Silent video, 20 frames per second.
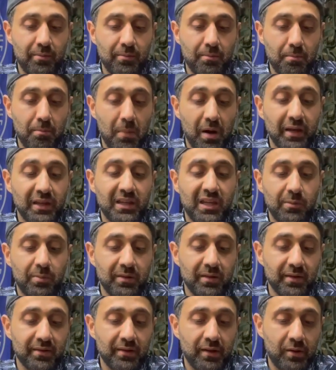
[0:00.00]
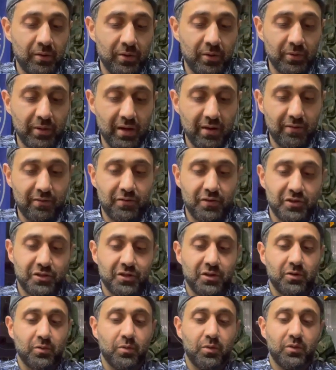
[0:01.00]
might keeping this. I don't know yet for
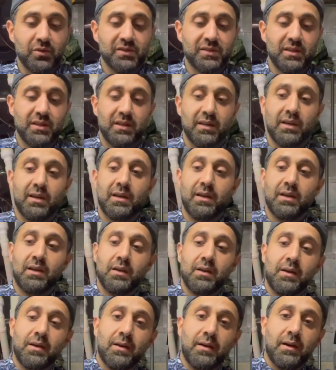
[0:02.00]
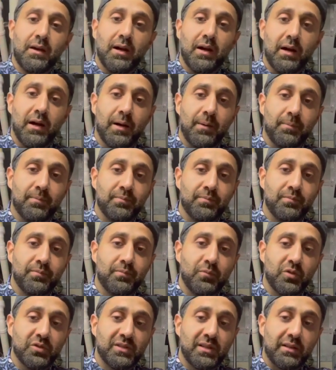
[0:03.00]
sure. We'll see. We'll
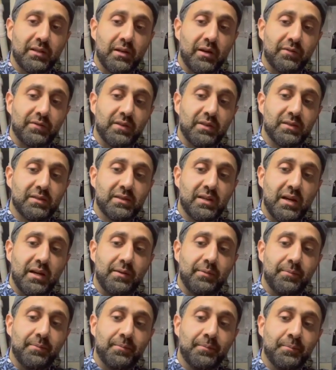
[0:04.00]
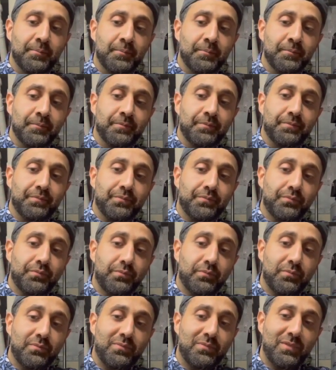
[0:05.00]
set that off to the side.
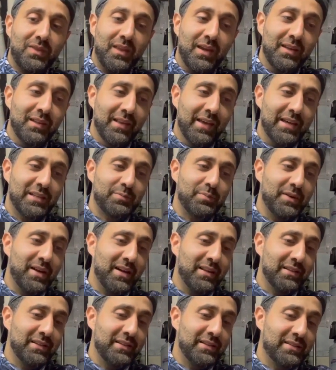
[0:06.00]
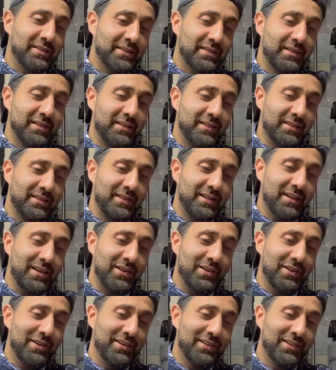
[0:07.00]
And last but not least,
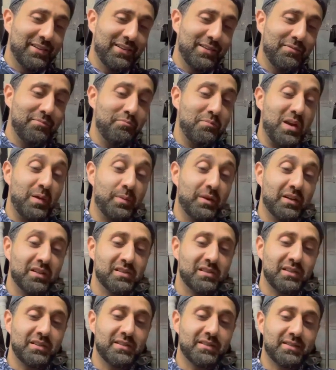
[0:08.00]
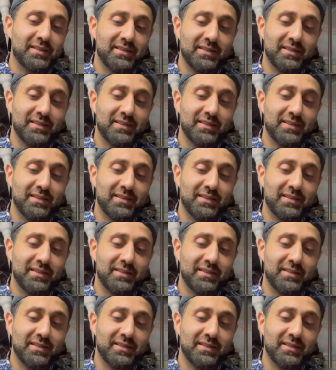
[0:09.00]
maybe it is least,